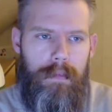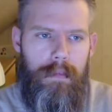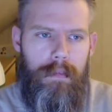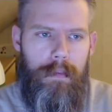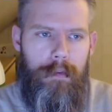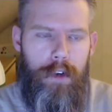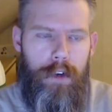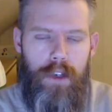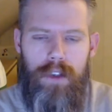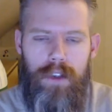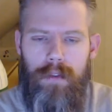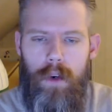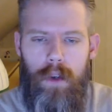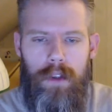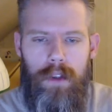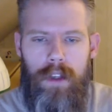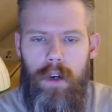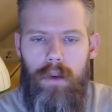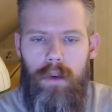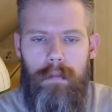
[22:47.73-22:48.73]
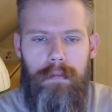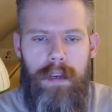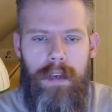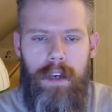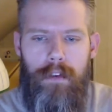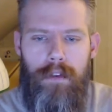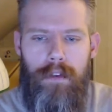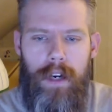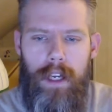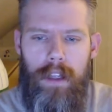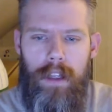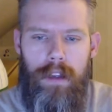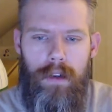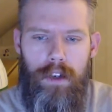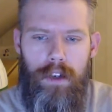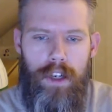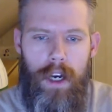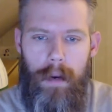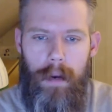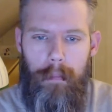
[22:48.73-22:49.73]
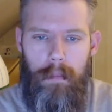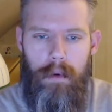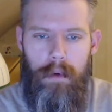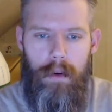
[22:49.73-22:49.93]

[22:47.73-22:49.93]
First of all, don't be afraid to jump.